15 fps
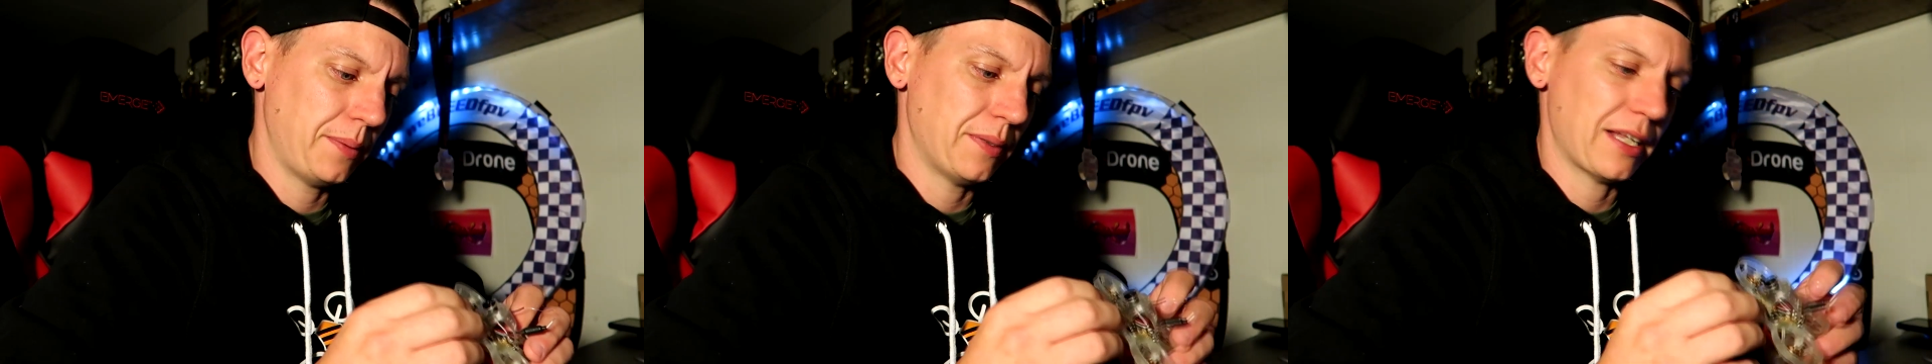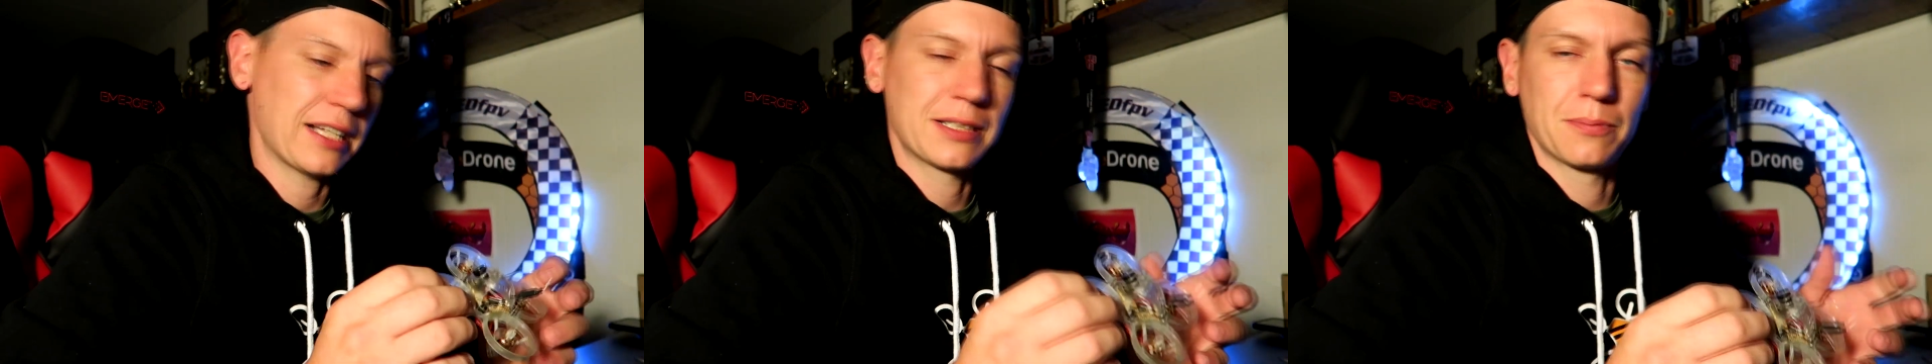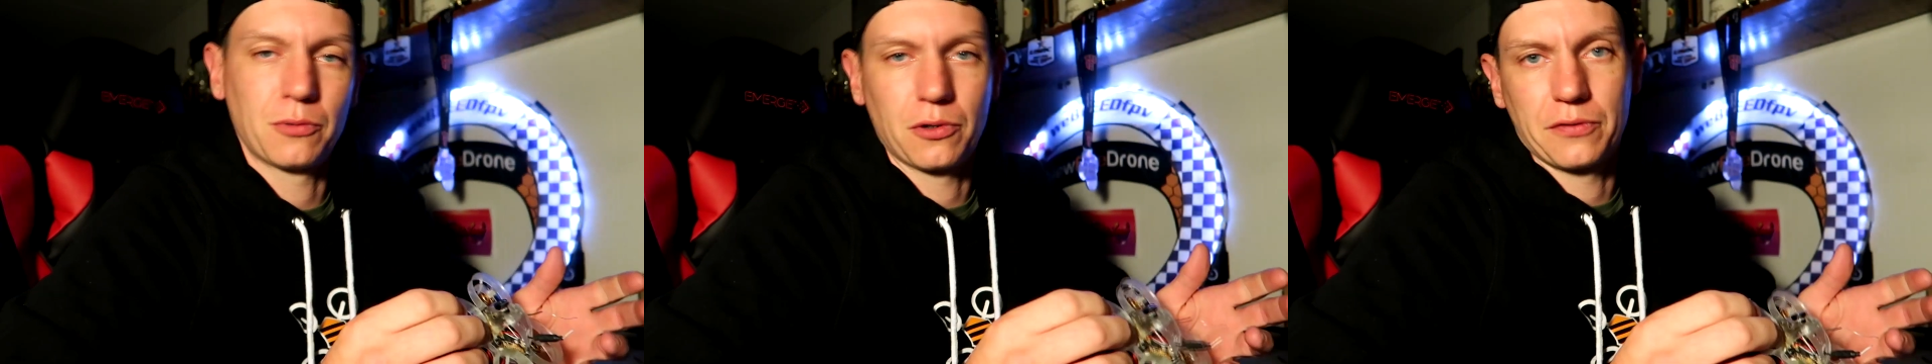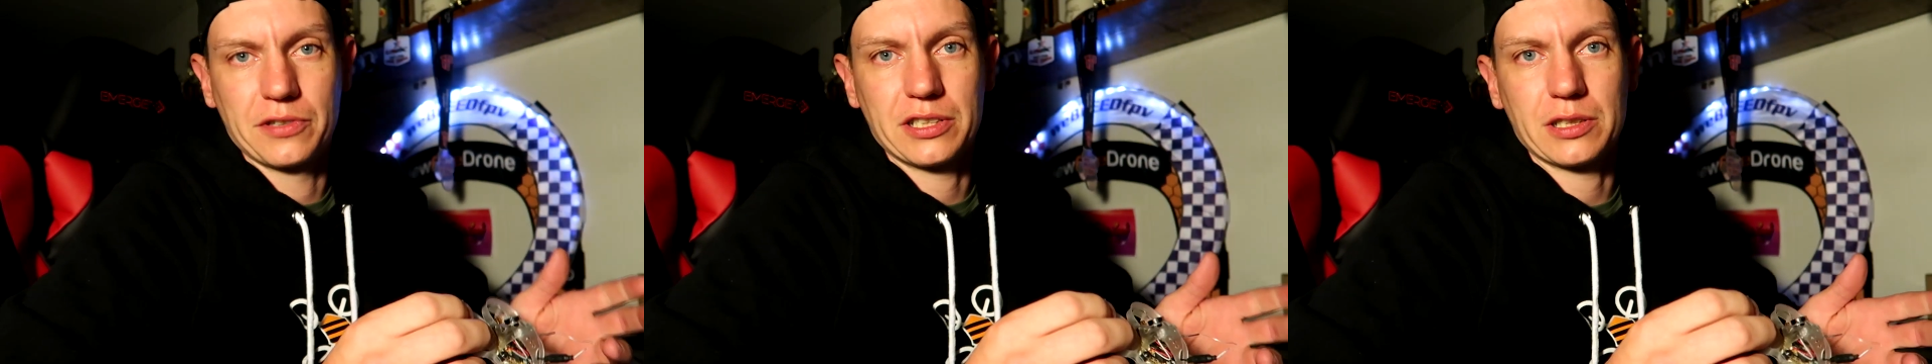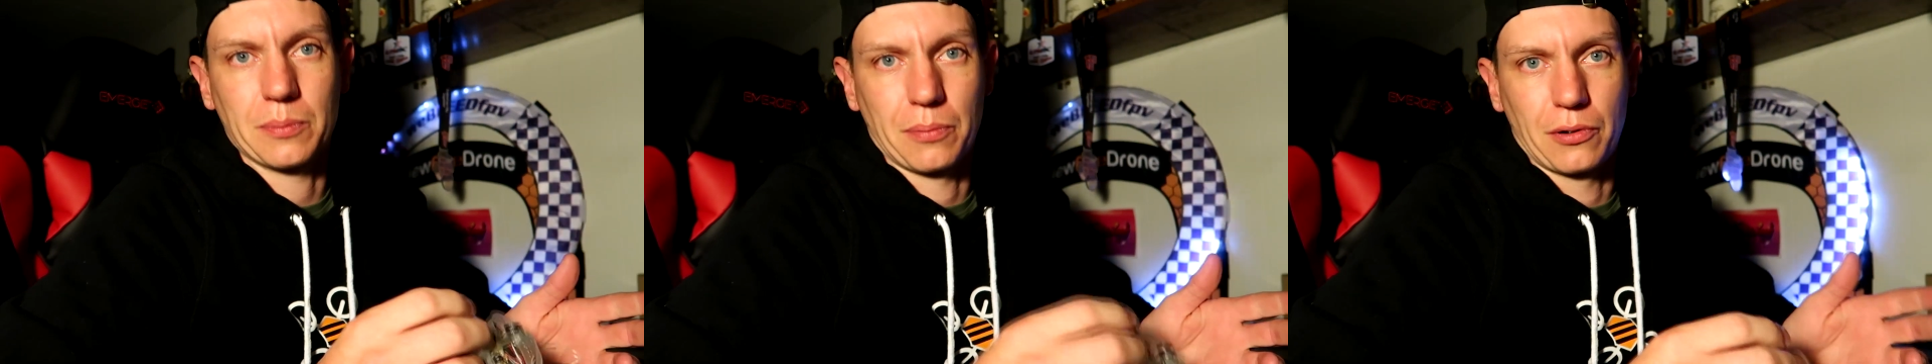but that's more of
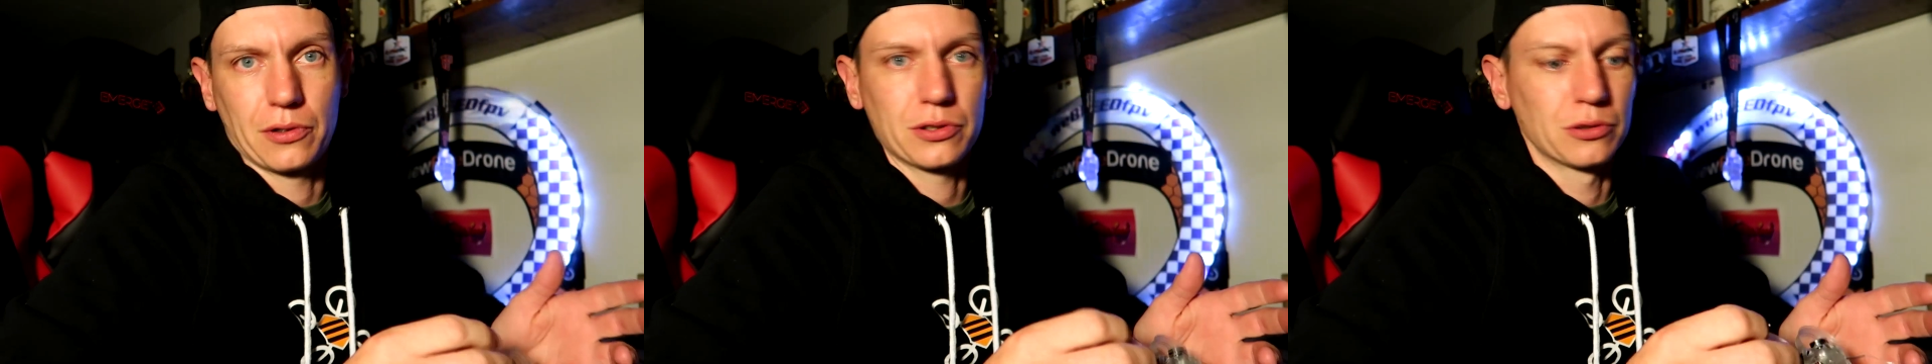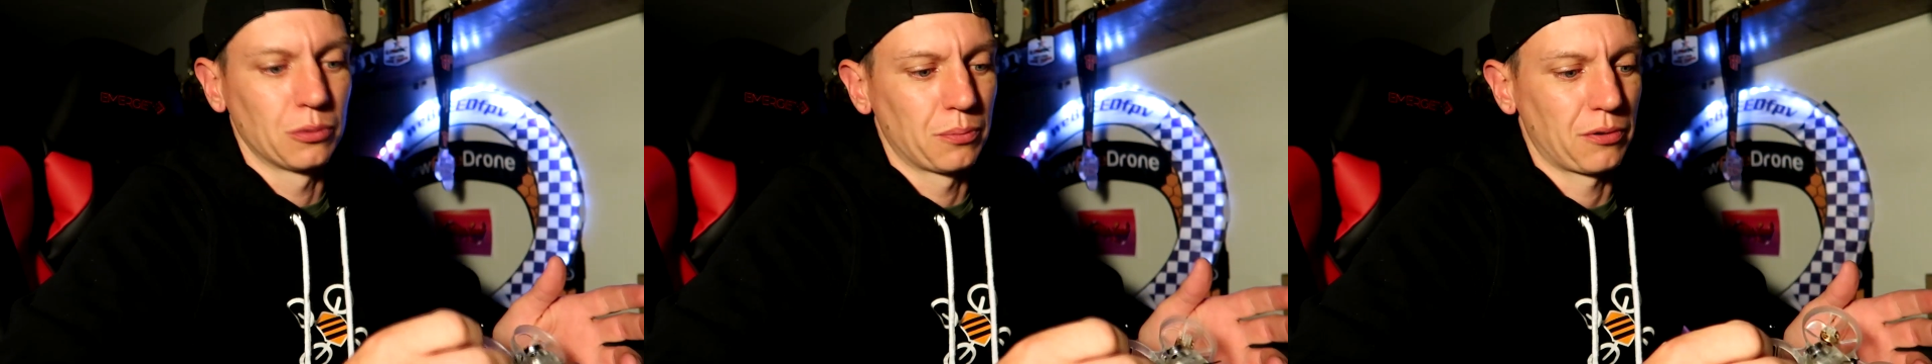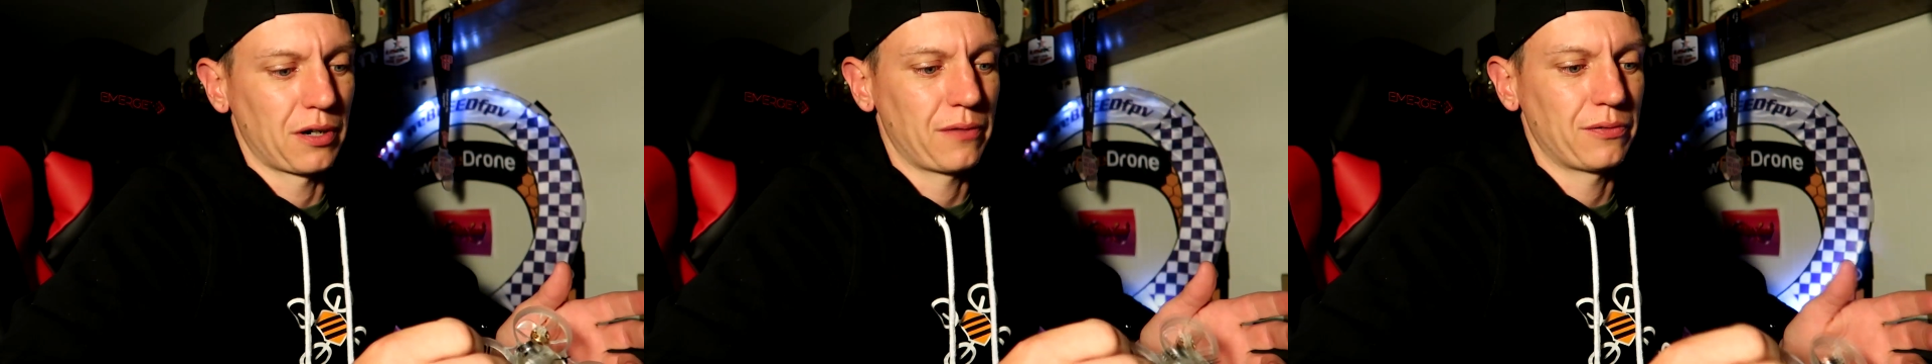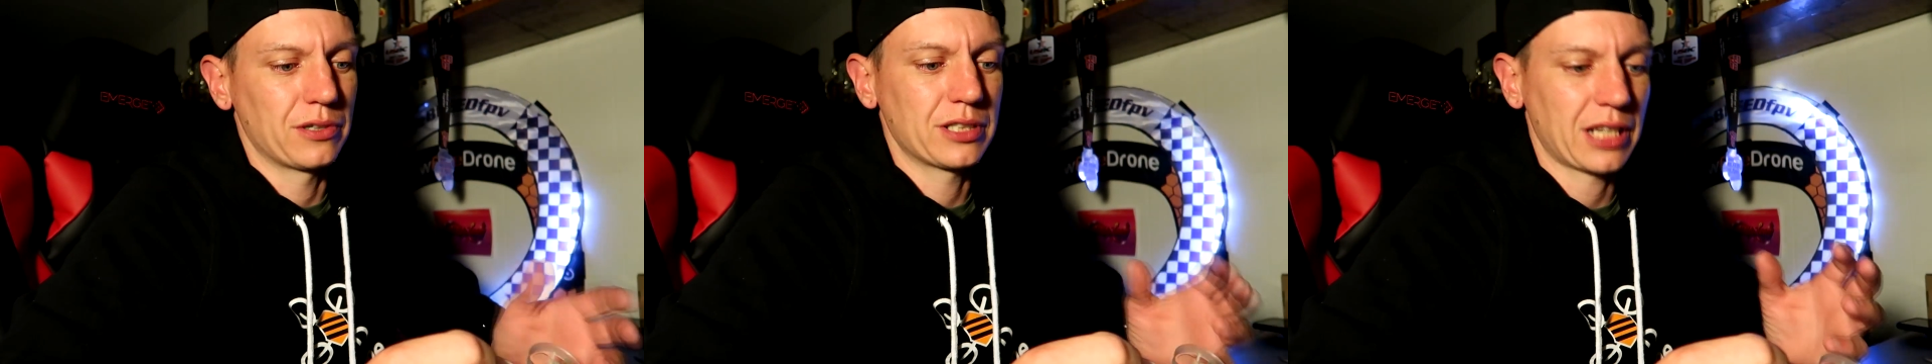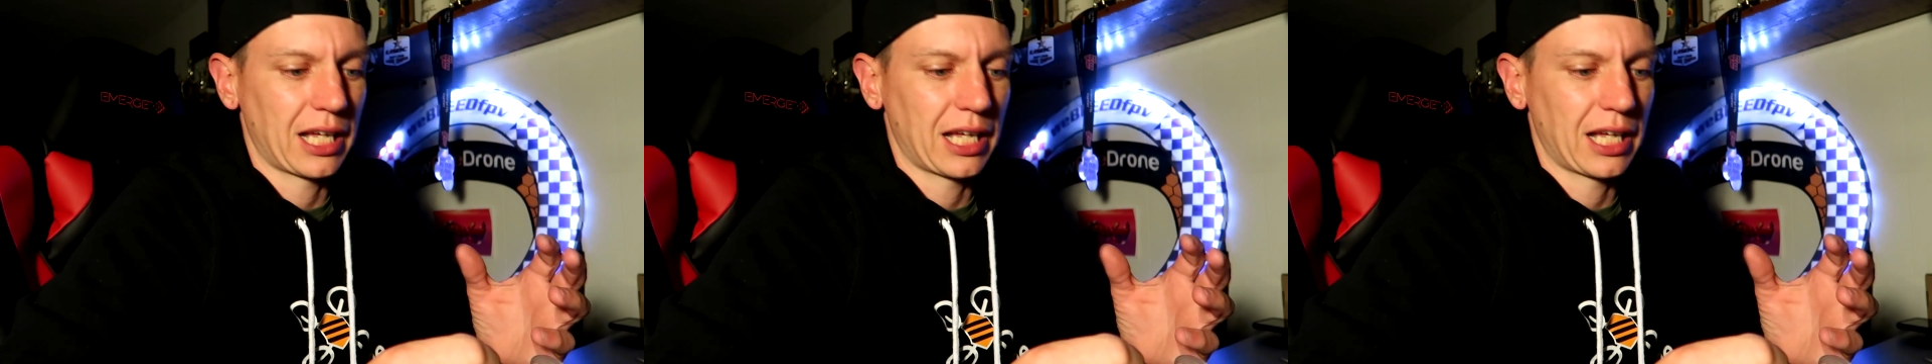just a personal preference.